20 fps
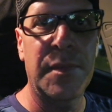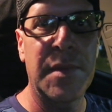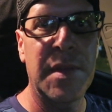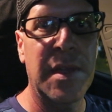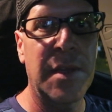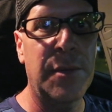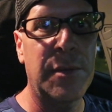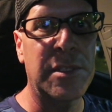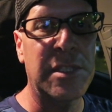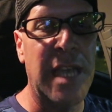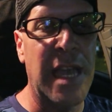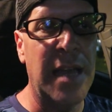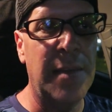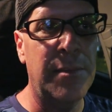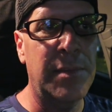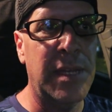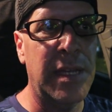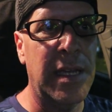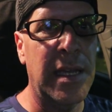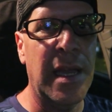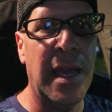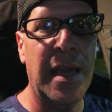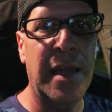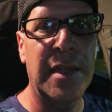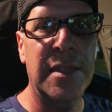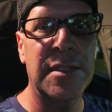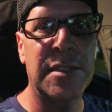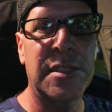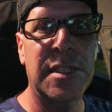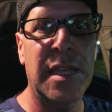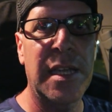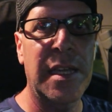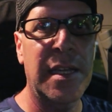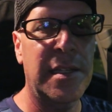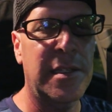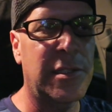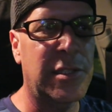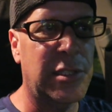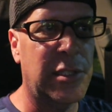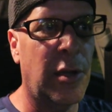It was empty, and it said
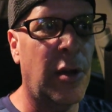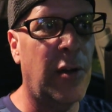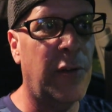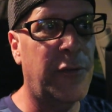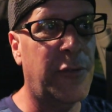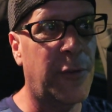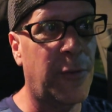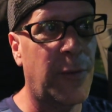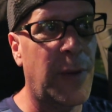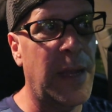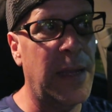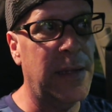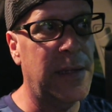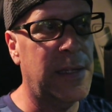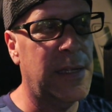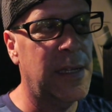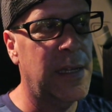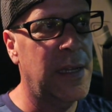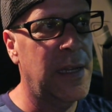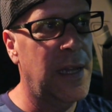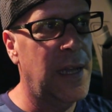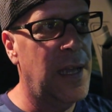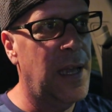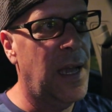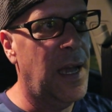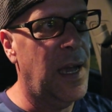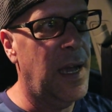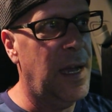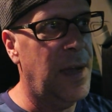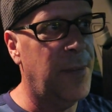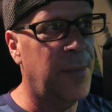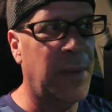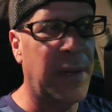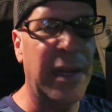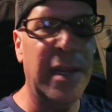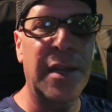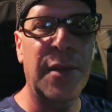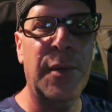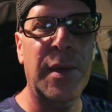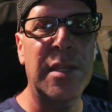stall for rent. But
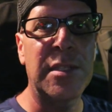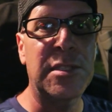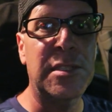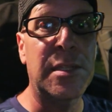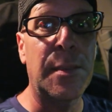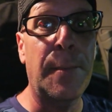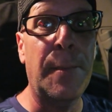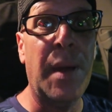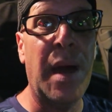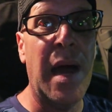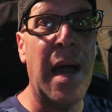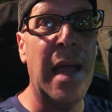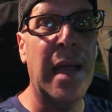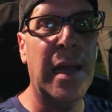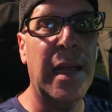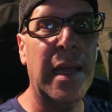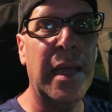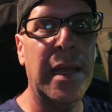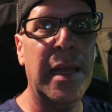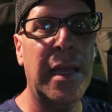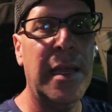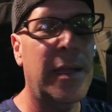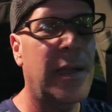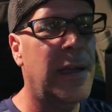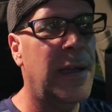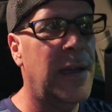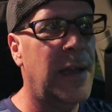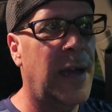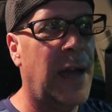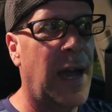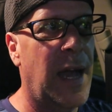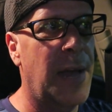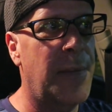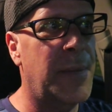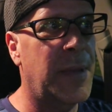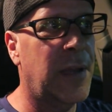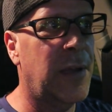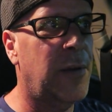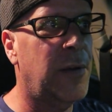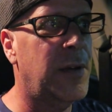anyways, the pie lady, I've
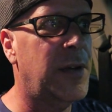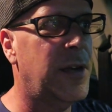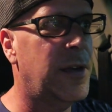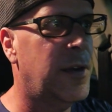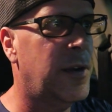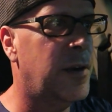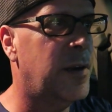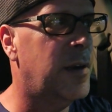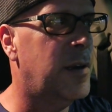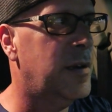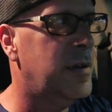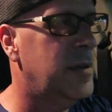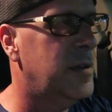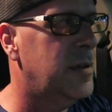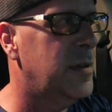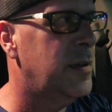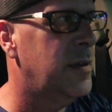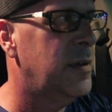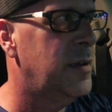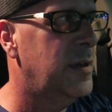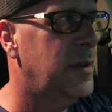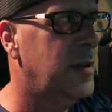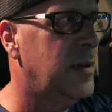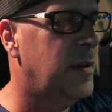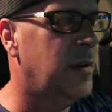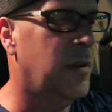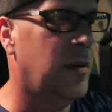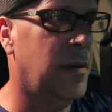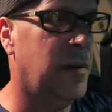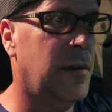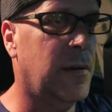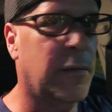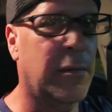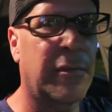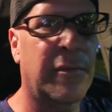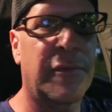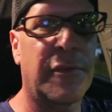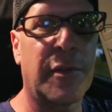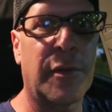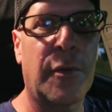been going to her,
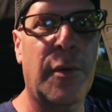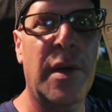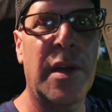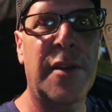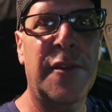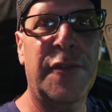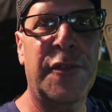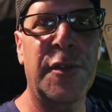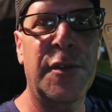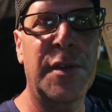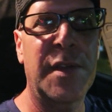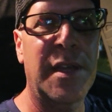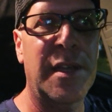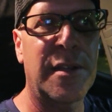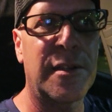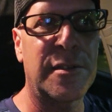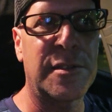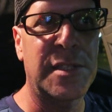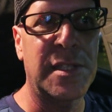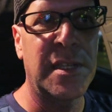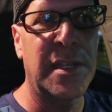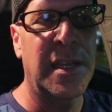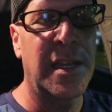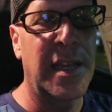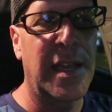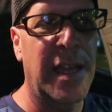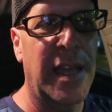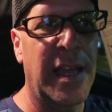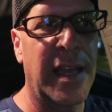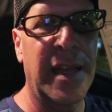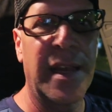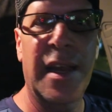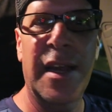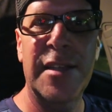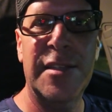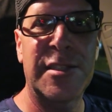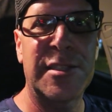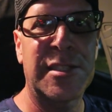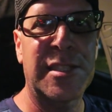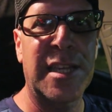for quite a few years. And I
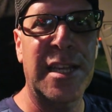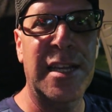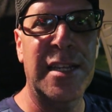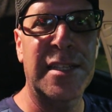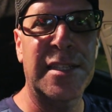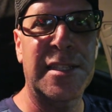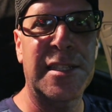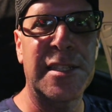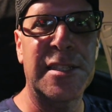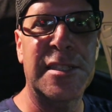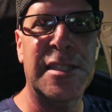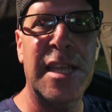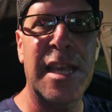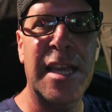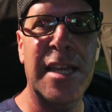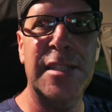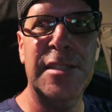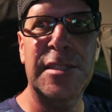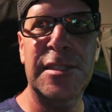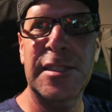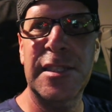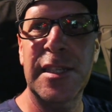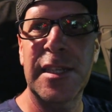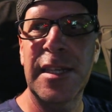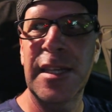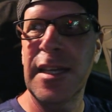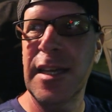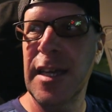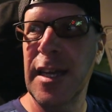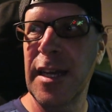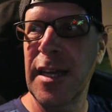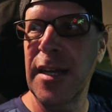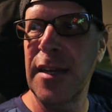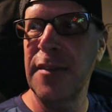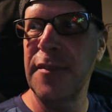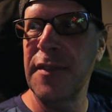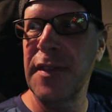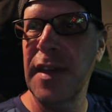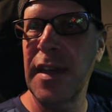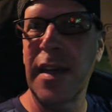just got the taste
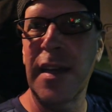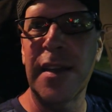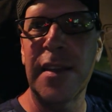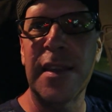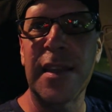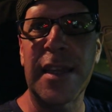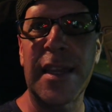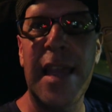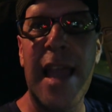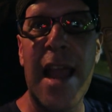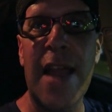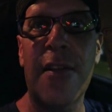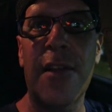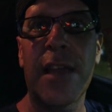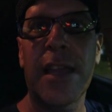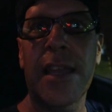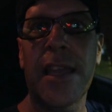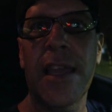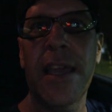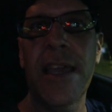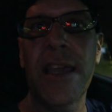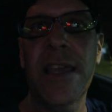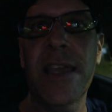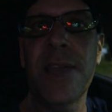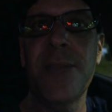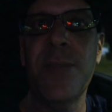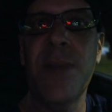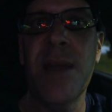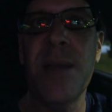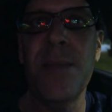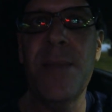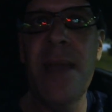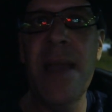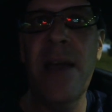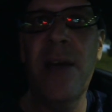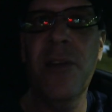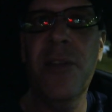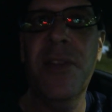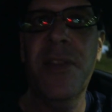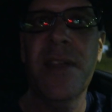of the carrot cake in my
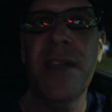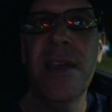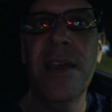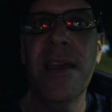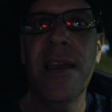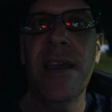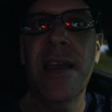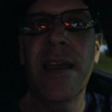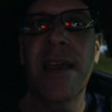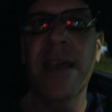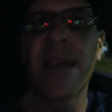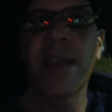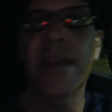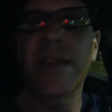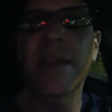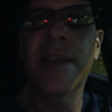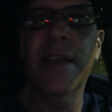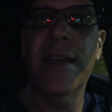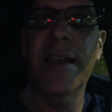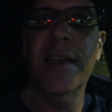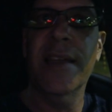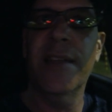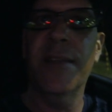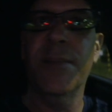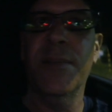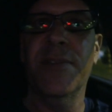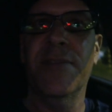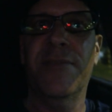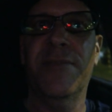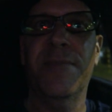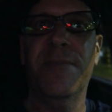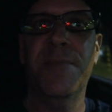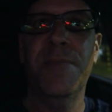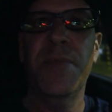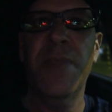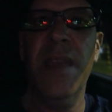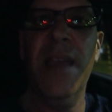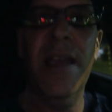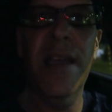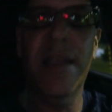mouth. And hang on,
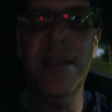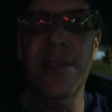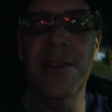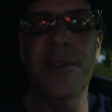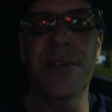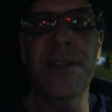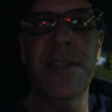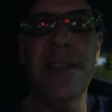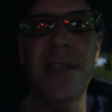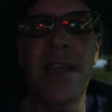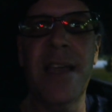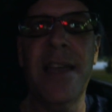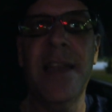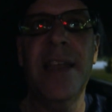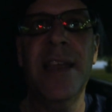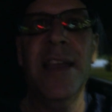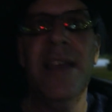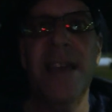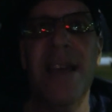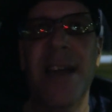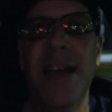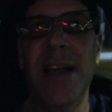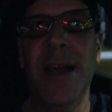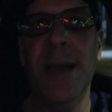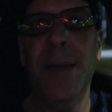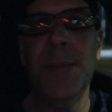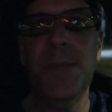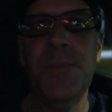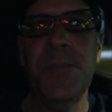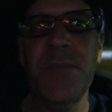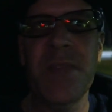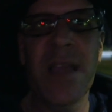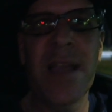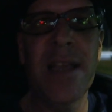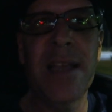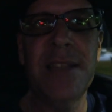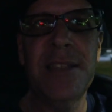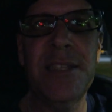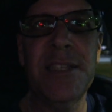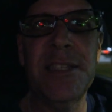you don't need that. I
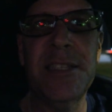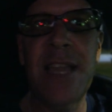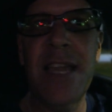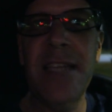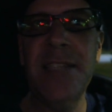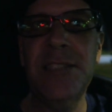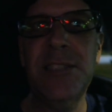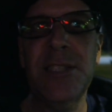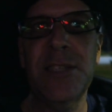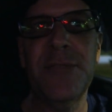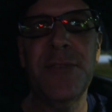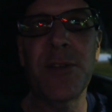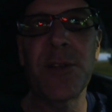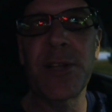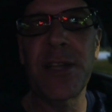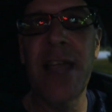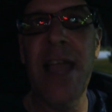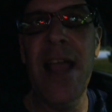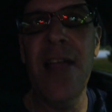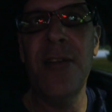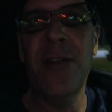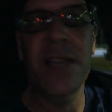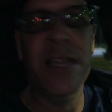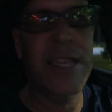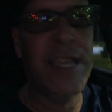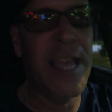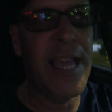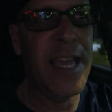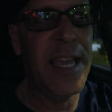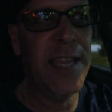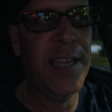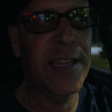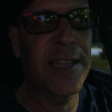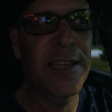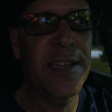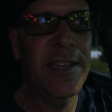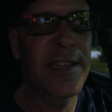got the taste of her carrot cake.